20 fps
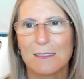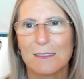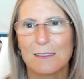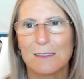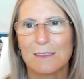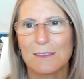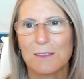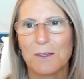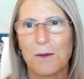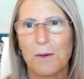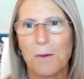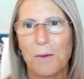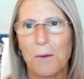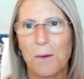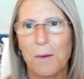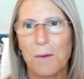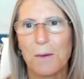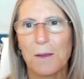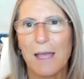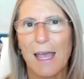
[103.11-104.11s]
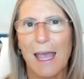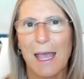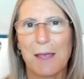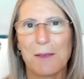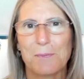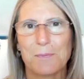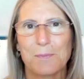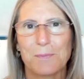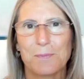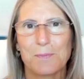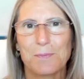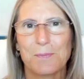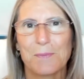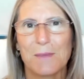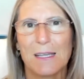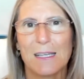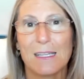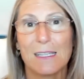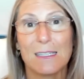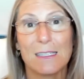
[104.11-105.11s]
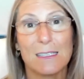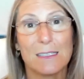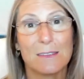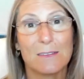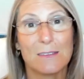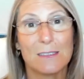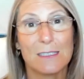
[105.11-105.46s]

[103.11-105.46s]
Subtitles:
So, okay. These are